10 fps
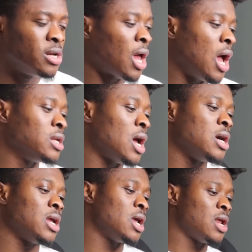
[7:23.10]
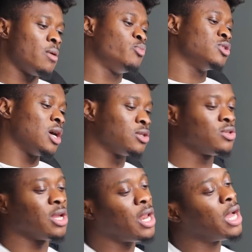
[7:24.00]
Nah, PUTAK. You
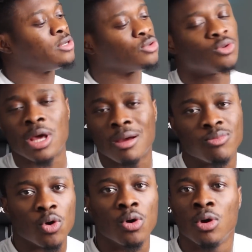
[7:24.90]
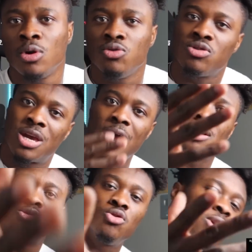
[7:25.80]
cannot do that, bro. You
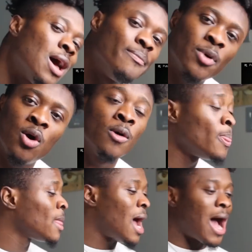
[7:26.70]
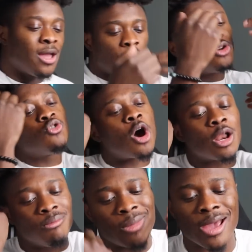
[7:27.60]
can't do that, bro. I ain't gonna do all
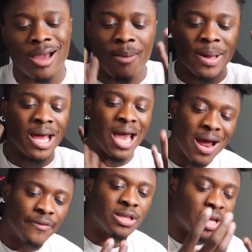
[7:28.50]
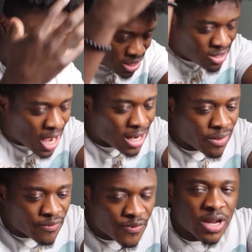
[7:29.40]
the makeup and everything and you got
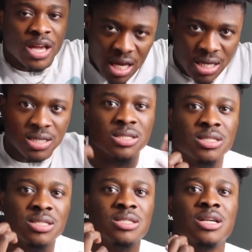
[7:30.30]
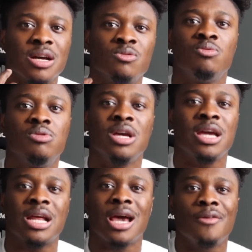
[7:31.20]
the freaking
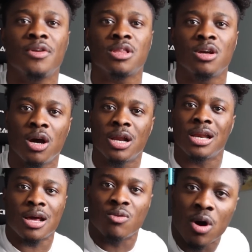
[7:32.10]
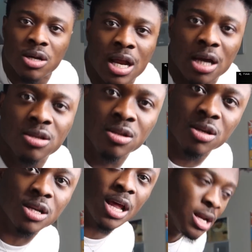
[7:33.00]
wig and everything on and then walked out you
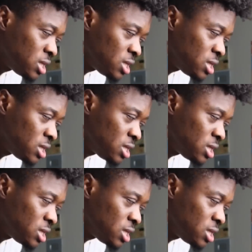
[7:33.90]
looking like